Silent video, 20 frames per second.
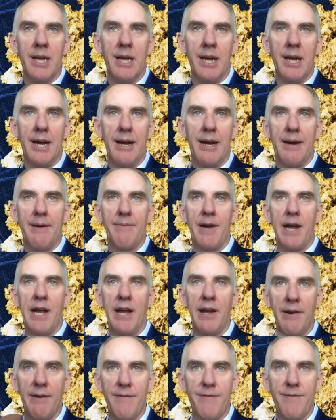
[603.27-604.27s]

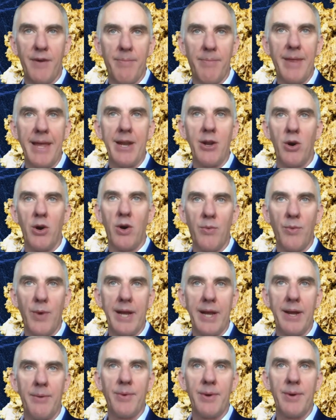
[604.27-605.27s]
From then on,
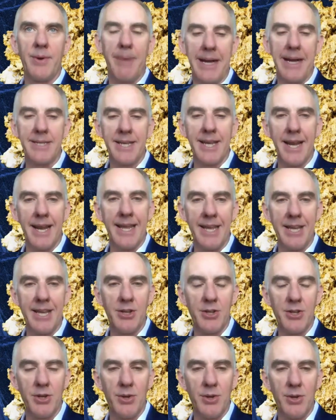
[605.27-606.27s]
we're basically
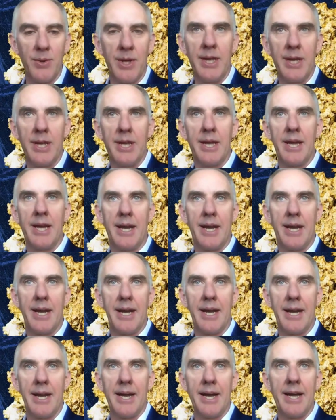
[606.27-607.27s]
into
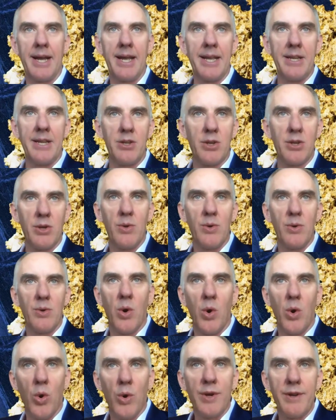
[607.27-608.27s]

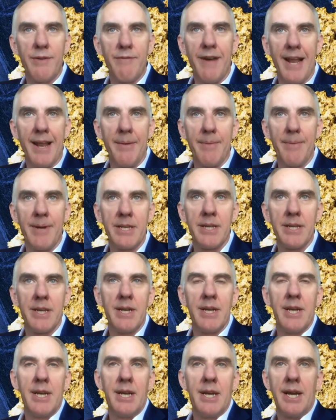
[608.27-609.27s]
ore development.
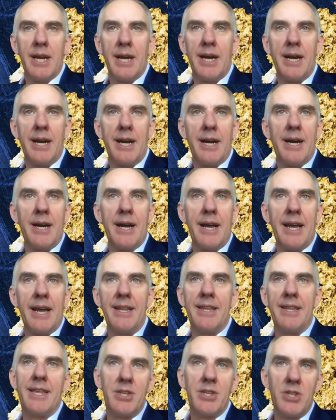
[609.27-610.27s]

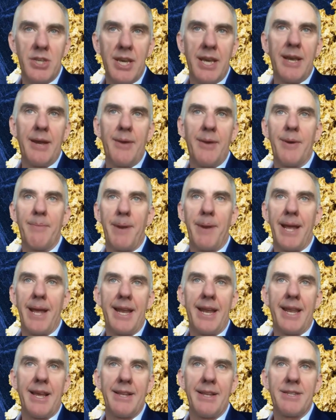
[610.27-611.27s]
And this year we're
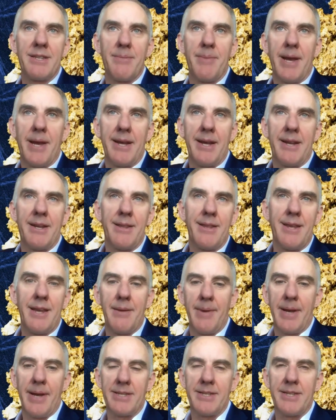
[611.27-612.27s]
planning it's about, I think,
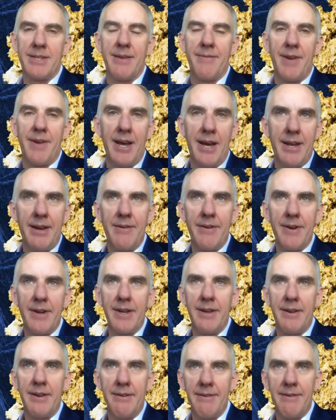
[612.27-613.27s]
about
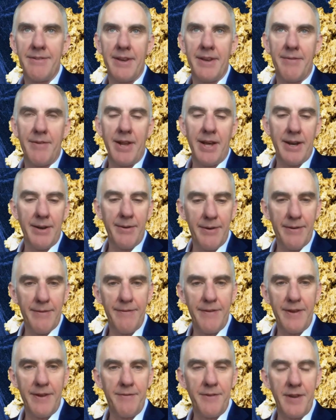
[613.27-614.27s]
700,
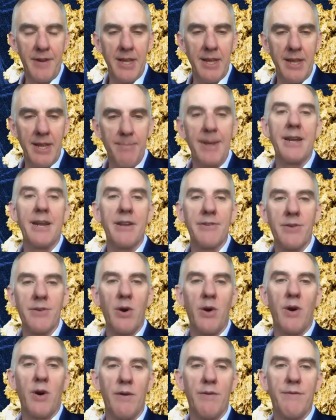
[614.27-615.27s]
750 metres
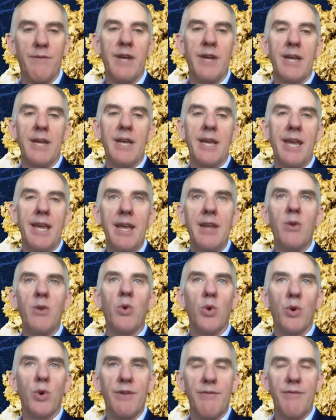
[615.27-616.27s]
of
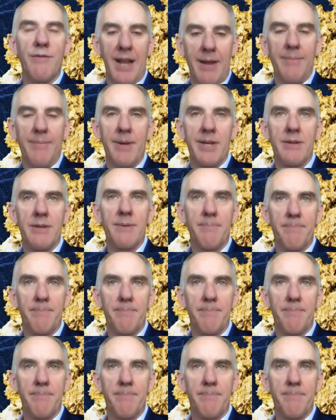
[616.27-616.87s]
in-ore development.